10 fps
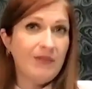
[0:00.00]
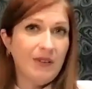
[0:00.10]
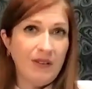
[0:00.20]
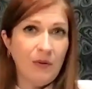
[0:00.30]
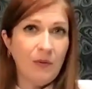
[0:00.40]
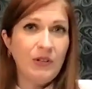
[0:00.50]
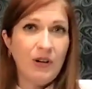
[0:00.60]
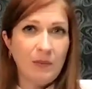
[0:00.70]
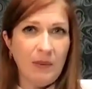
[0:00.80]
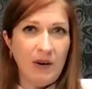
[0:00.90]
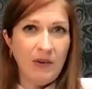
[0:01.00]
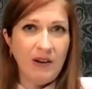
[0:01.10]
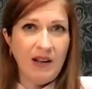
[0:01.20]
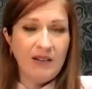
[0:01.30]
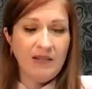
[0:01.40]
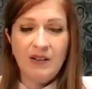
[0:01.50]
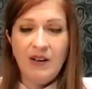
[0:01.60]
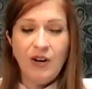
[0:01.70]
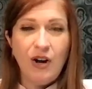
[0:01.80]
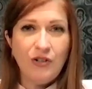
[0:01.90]
you know, we talk about a
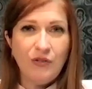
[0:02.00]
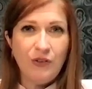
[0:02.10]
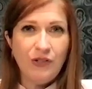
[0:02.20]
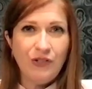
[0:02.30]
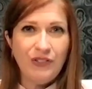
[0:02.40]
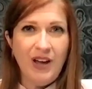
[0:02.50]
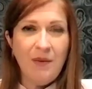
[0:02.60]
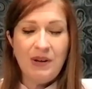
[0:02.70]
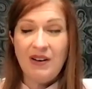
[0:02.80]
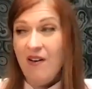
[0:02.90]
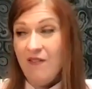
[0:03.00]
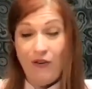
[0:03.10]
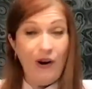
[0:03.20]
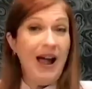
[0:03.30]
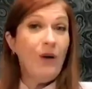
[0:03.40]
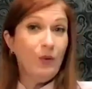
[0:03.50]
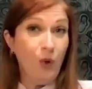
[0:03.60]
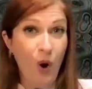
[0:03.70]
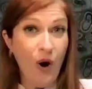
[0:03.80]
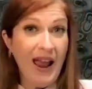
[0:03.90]
controversial topic for how
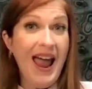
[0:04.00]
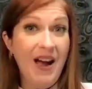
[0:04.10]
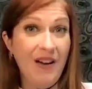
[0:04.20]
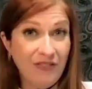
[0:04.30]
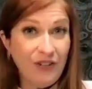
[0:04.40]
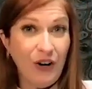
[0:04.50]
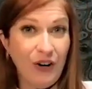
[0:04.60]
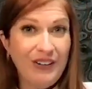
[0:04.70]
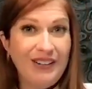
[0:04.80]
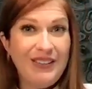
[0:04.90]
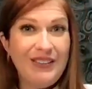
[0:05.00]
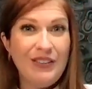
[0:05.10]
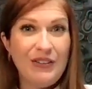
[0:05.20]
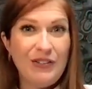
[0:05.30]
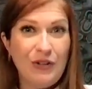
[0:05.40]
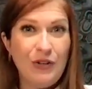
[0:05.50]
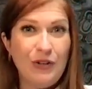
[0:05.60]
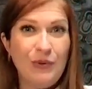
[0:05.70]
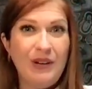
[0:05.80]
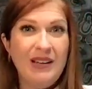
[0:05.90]
long after the
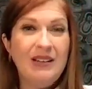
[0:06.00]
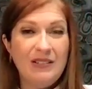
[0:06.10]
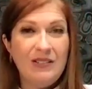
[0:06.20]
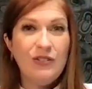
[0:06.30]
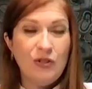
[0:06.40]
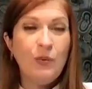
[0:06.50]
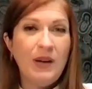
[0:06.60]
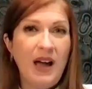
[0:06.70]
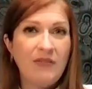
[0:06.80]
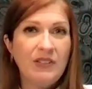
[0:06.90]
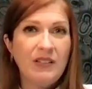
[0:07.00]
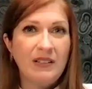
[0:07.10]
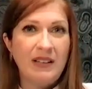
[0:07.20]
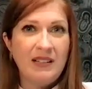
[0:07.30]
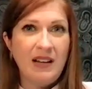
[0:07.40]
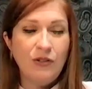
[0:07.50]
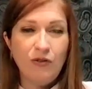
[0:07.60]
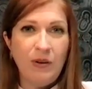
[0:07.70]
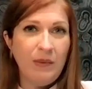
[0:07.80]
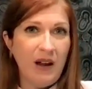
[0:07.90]
surgery do we have to delay dental
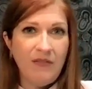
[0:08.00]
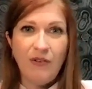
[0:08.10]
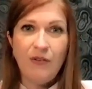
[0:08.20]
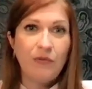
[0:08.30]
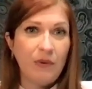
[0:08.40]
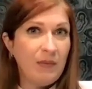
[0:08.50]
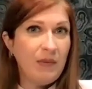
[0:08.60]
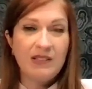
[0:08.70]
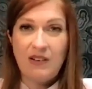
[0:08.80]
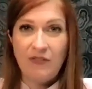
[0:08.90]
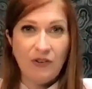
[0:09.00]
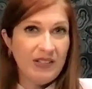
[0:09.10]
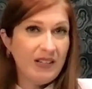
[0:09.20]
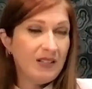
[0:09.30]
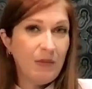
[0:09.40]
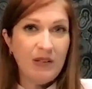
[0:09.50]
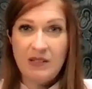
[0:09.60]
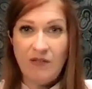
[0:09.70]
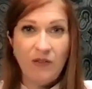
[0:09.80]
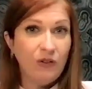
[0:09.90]
treatment i've heard 3 months i've heard 6 months
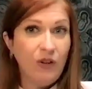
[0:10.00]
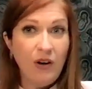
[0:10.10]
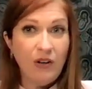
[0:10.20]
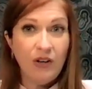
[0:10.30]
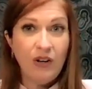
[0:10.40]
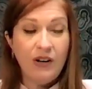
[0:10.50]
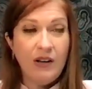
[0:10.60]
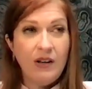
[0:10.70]
i've heard longer